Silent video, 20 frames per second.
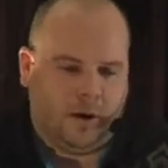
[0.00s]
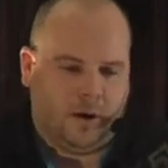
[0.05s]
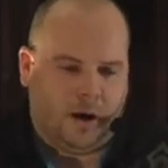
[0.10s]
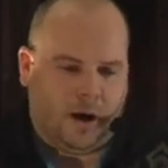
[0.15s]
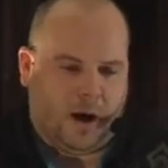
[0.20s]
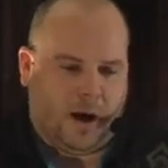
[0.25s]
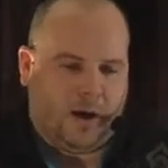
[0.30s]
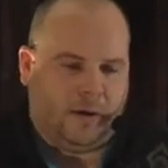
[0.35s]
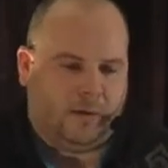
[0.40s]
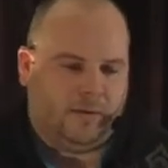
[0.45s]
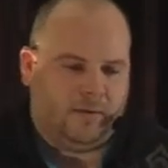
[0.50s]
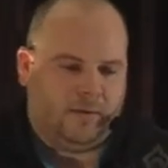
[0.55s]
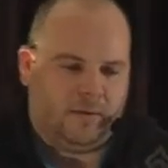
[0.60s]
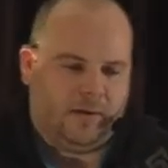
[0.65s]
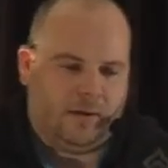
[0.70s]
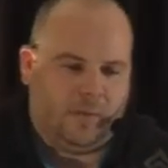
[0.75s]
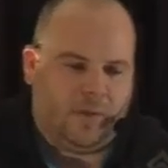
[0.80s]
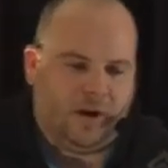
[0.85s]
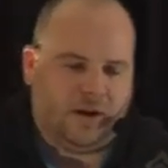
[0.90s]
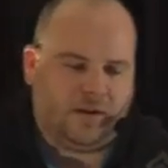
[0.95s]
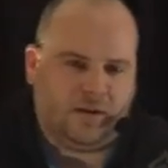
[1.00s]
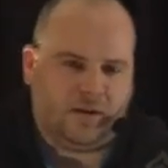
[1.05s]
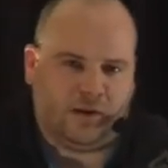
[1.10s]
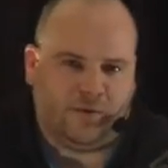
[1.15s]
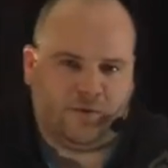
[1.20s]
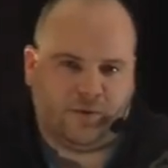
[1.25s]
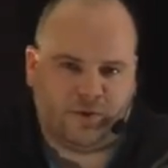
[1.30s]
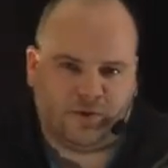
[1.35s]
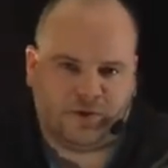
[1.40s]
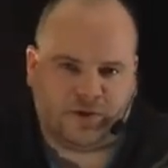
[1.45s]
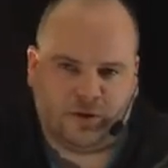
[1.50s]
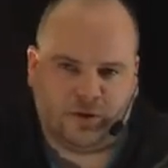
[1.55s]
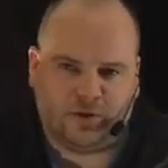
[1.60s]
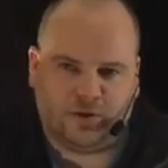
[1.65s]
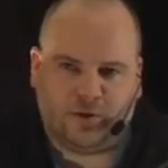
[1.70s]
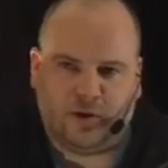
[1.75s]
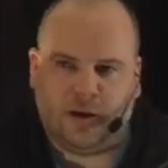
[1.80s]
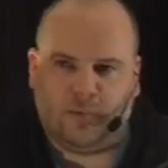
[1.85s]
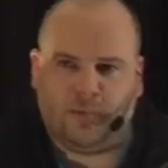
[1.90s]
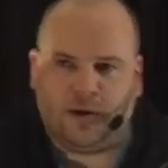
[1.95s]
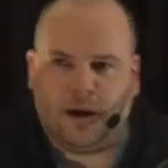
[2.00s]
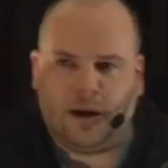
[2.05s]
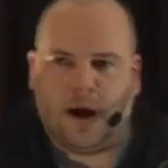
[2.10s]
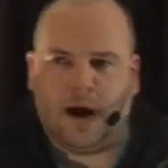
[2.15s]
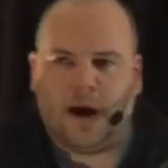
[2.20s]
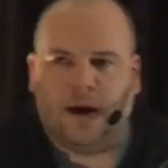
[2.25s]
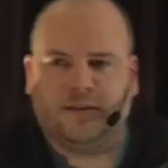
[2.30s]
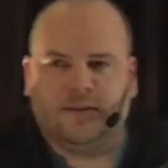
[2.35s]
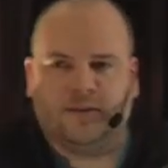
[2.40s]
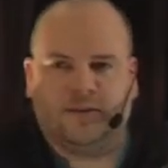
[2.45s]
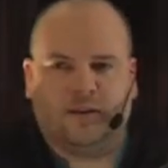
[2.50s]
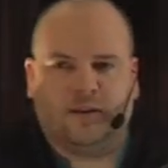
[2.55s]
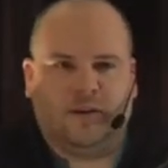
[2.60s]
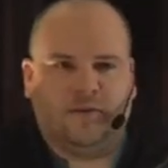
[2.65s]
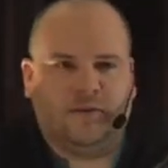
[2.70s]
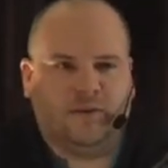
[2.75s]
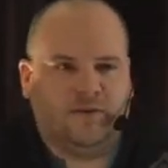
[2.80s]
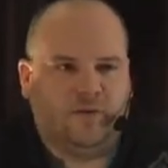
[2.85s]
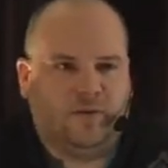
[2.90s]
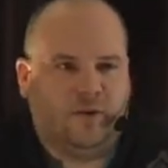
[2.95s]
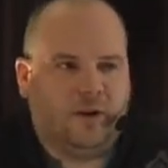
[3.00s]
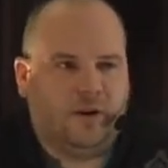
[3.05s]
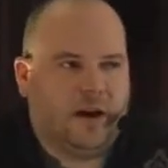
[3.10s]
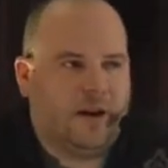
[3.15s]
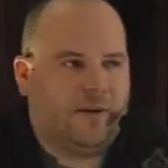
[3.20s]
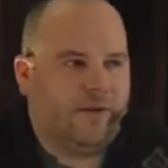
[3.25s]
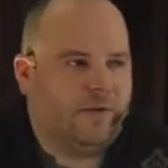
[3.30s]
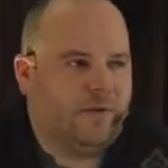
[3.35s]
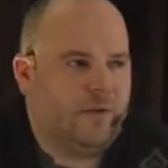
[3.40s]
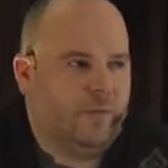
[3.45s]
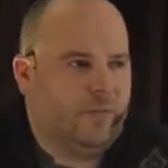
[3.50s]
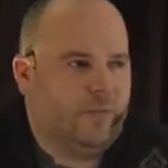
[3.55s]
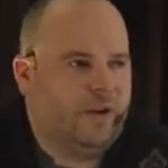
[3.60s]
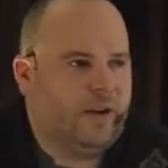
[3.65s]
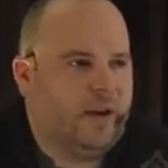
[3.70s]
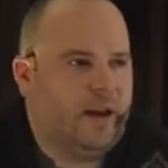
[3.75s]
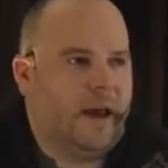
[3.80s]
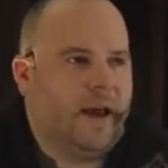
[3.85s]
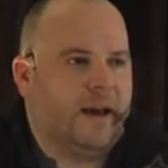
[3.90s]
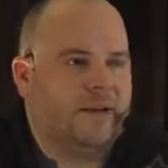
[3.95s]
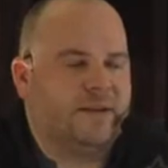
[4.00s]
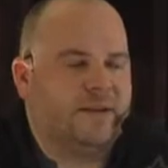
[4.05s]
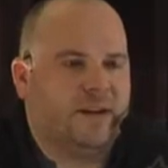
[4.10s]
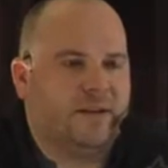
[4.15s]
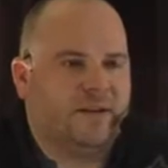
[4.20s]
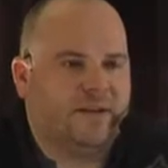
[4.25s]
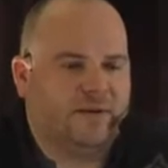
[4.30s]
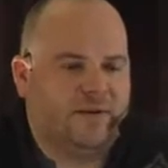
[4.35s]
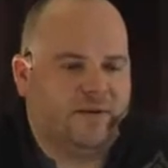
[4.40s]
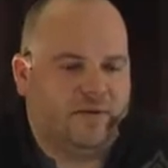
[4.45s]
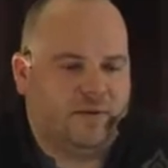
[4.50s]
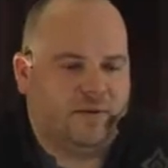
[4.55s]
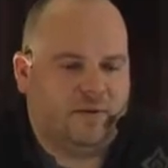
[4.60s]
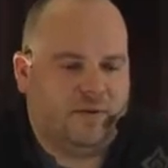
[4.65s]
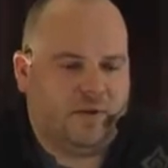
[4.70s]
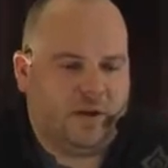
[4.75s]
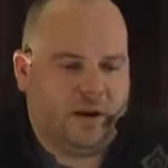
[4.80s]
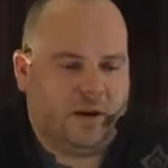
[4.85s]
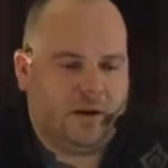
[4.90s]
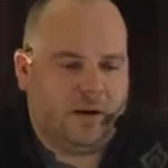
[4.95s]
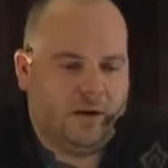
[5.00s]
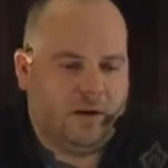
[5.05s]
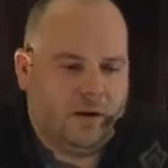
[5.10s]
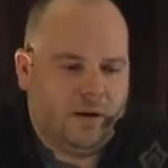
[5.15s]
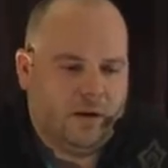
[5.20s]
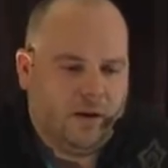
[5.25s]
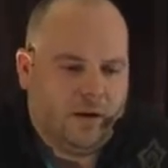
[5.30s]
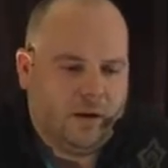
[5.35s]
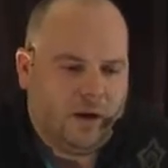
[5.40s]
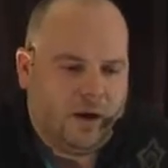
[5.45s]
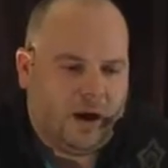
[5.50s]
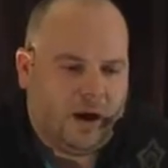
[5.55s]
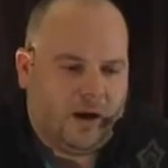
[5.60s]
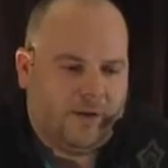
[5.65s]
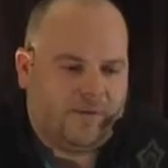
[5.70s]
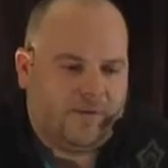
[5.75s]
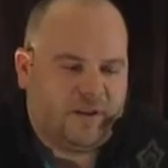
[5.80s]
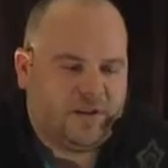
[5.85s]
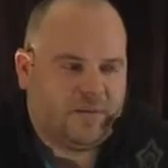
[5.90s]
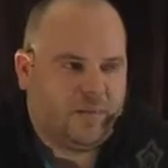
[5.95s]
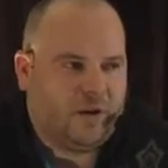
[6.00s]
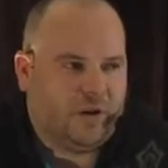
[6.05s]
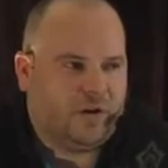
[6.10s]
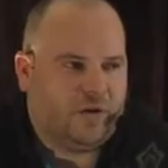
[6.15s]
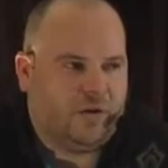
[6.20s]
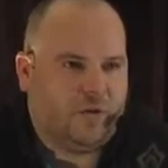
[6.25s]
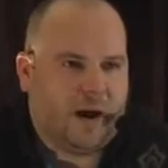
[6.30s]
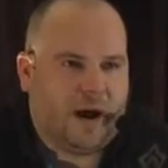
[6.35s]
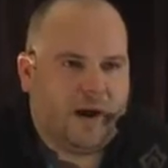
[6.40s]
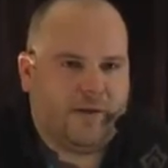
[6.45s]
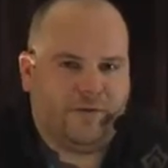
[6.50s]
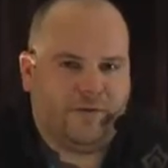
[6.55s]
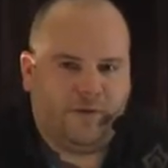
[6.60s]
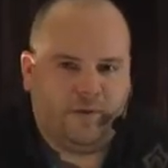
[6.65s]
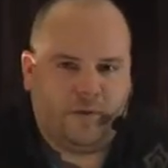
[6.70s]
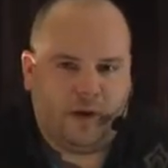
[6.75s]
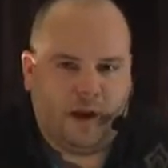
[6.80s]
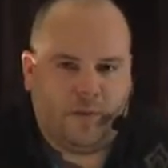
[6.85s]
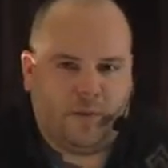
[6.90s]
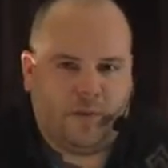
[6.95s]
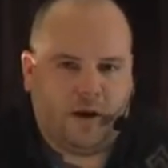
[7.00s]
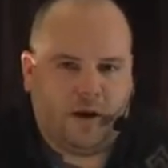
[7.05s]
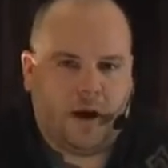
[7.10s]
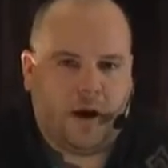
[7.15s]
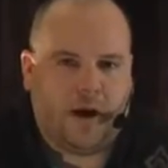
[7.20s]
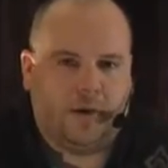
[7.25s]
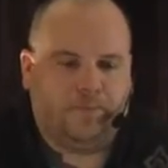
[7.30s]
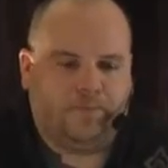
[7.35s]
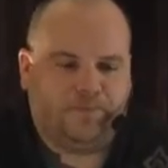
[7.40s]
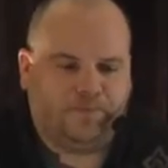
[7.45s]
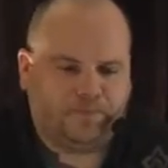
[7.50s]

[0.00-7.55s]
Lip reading: The big thing for the social APIs is obviously you have complete access to the Facebook Graph API.